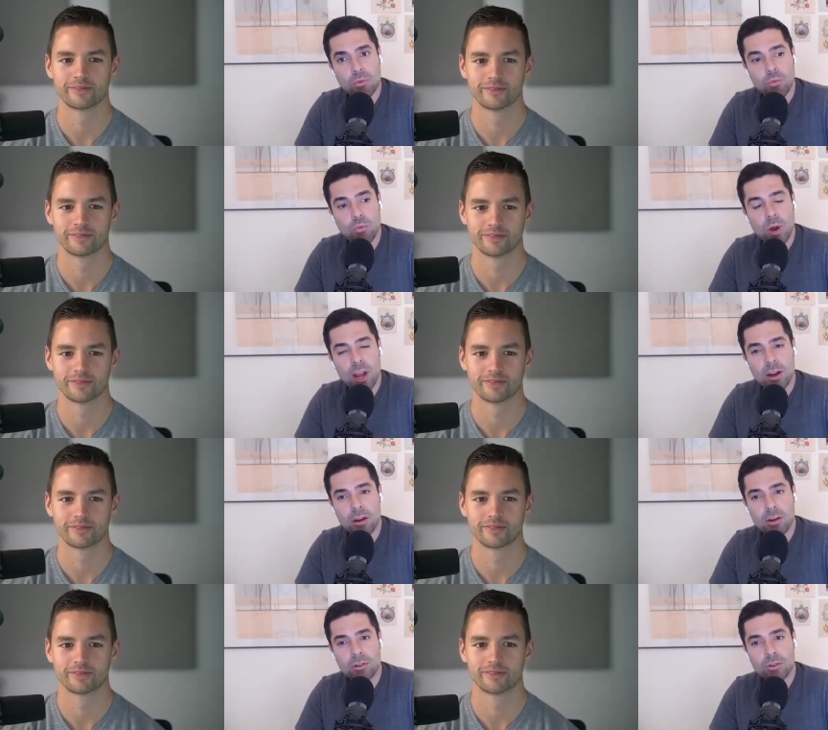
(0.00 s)

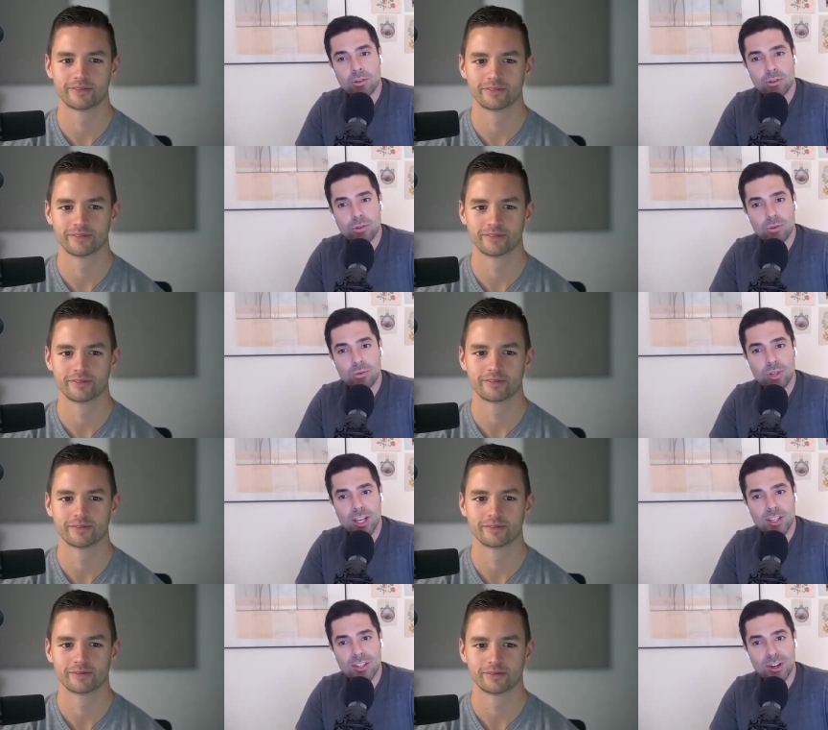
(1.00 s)
Speaker 1: Where do
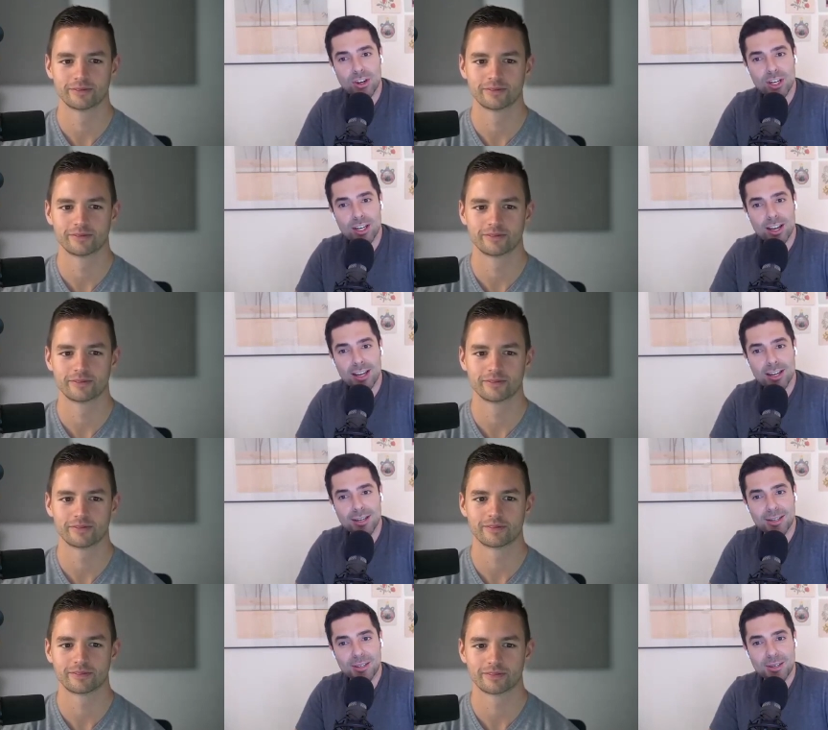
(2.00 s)
they start? Like,
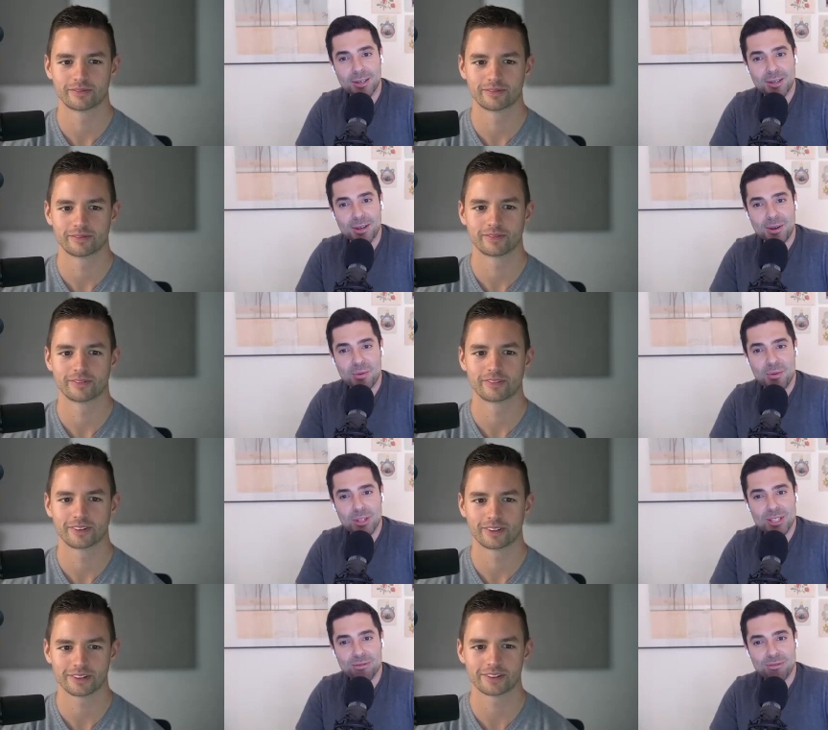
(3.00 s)

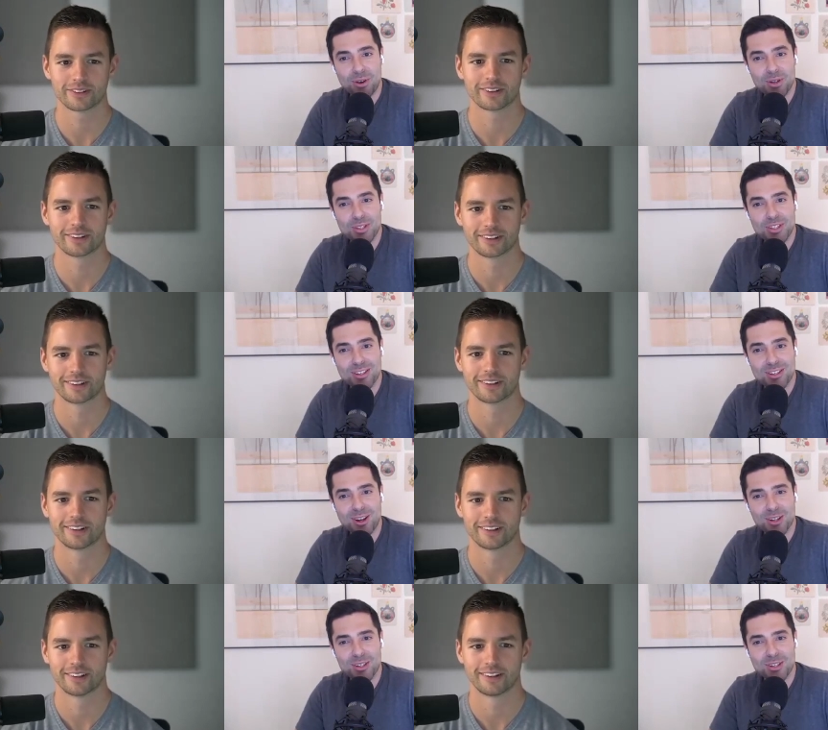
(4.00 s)
what's the first
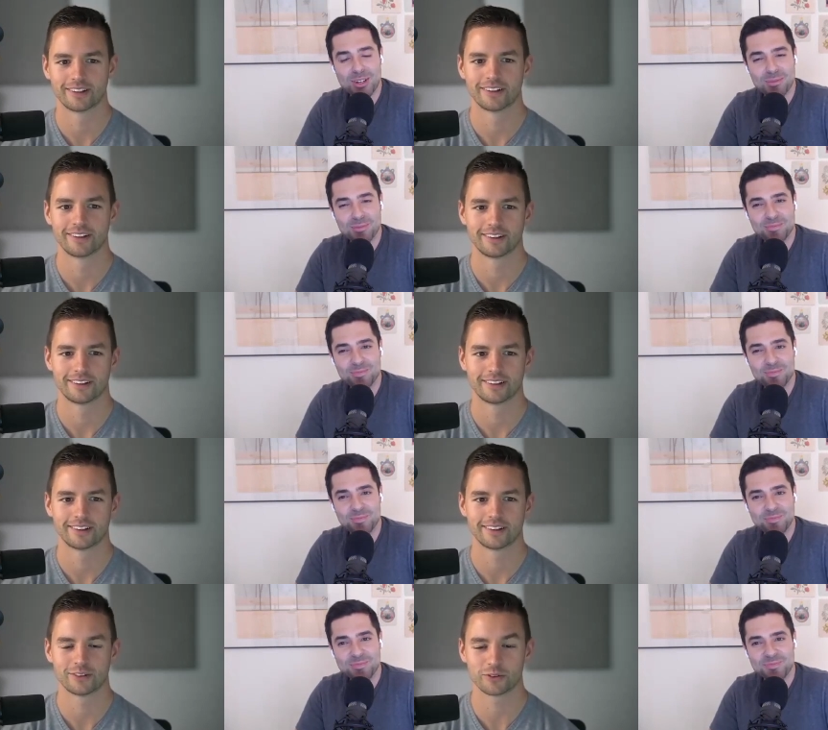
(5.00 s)
touch?
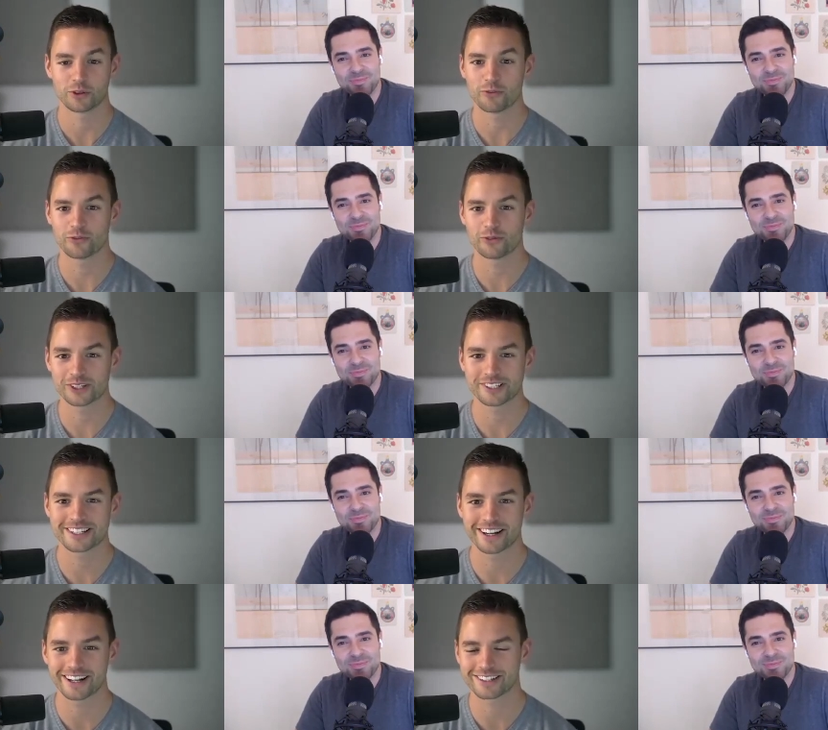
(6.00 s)
Speaker 2: The first
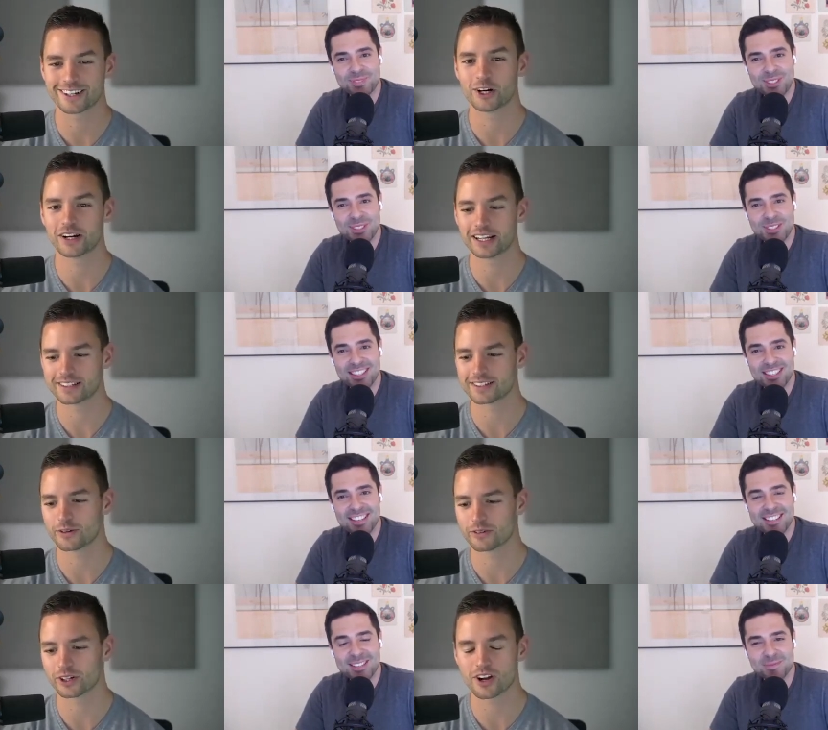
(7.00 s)
touch. All right. So yes.
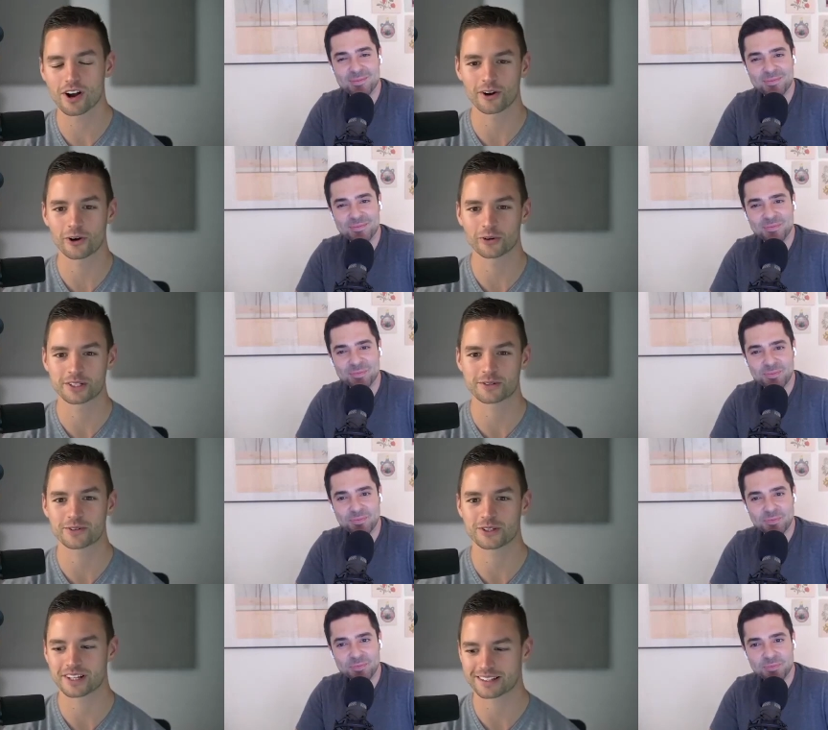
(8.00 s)
if you're gung ho, this
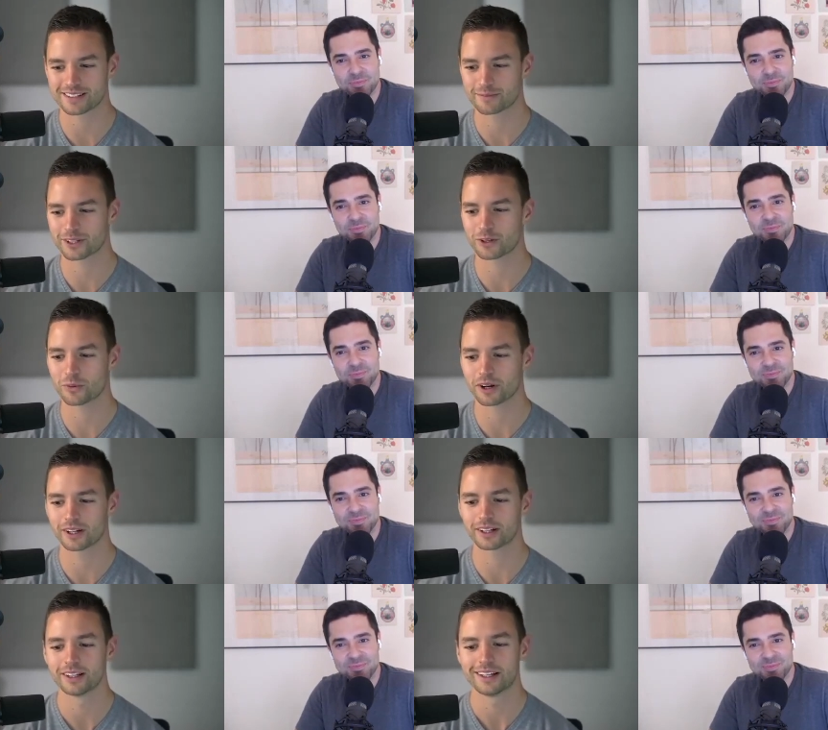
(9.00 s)
feels like something you want
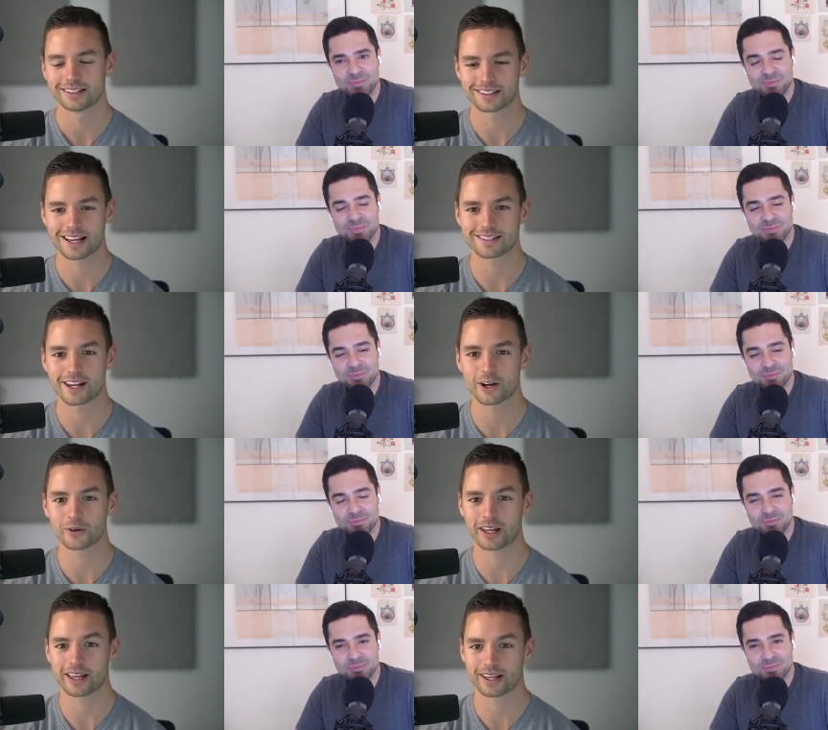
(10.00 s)
to test out
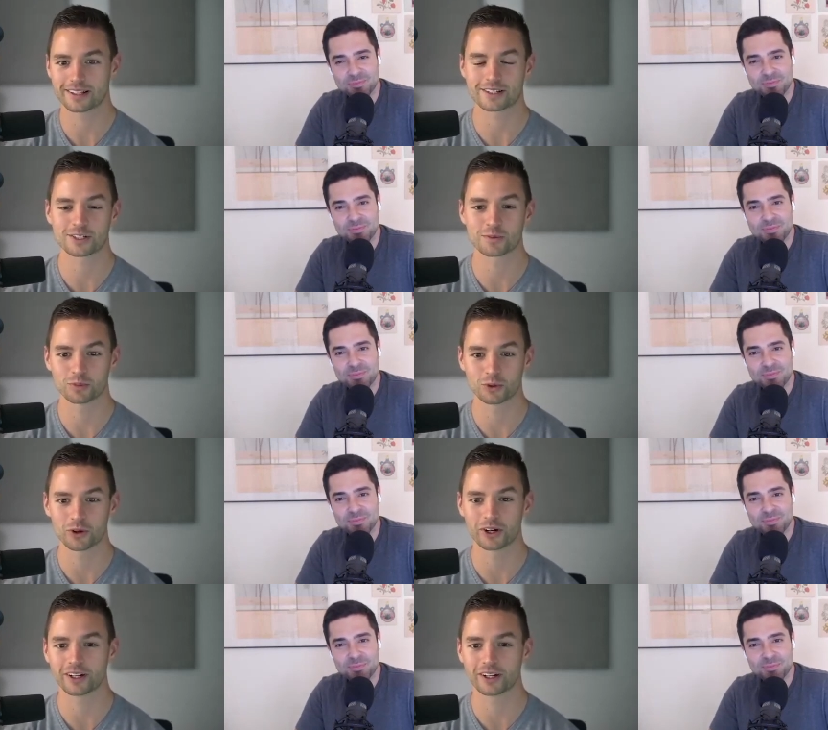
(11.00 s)
and explore.